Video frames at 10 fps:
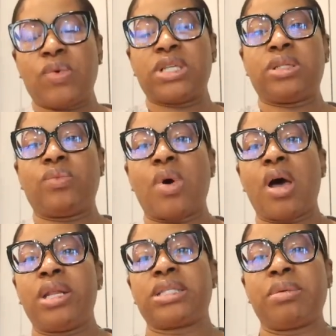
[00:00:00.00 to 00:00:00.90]
once the
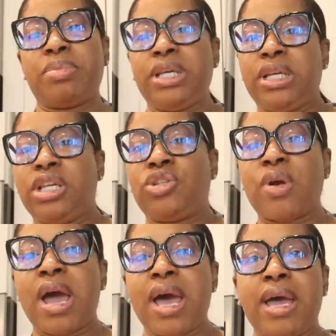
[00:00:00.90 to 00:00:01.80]
wall is completely
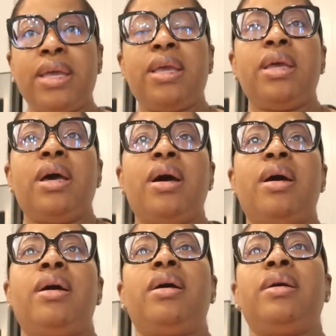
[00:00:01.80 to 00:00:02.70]
dry.
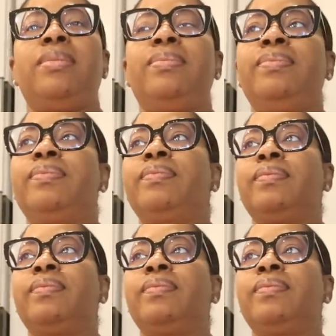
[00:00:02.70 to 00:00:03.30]
Um,